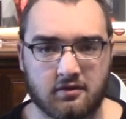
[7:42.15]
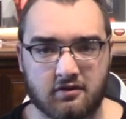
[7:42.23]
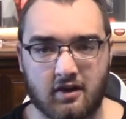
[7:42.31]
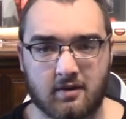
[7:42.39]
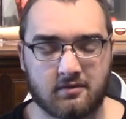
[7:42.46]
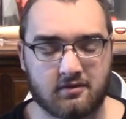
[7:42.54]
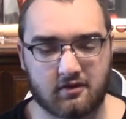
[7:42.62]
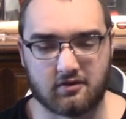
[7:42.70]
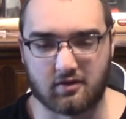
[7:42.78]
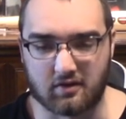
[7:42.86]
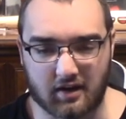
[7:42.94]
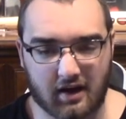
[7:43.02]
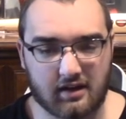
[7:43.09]
Sam says,
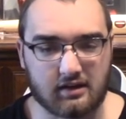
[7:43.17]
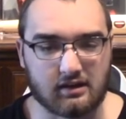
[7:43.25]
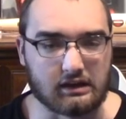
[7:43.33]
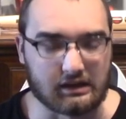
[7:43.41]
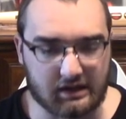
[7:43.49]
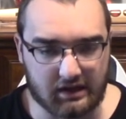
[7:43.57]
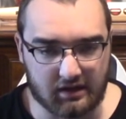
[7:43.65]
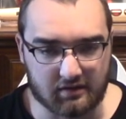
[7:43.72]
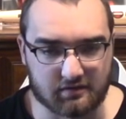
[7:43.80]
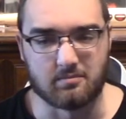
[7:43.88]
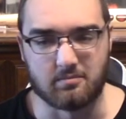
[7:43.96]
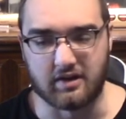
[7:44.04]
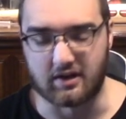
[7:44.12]
look, I didn't
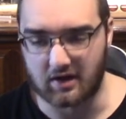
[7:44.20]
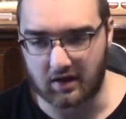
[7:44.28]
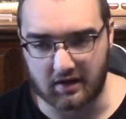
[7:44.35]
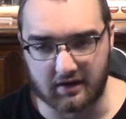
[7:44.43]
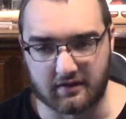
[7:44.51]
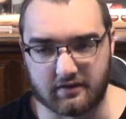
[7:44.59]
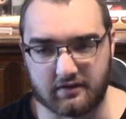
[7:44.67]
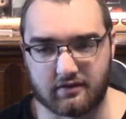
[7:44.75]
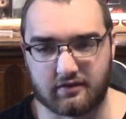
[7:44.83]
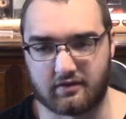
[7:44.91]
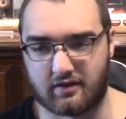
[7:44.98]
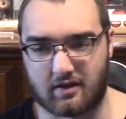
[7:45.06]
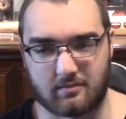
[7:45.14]
leave
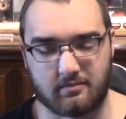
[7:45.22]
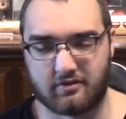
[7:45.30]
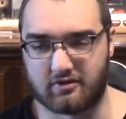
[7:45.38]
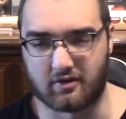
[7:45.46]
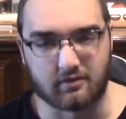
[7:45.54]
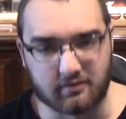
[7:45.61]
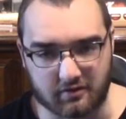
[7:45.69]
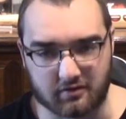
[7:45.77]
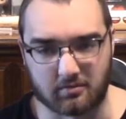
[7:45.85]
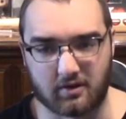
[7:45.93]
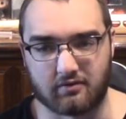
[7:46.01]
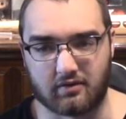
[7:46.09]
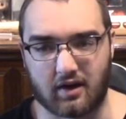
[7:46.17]
because I'm selfish or whatever.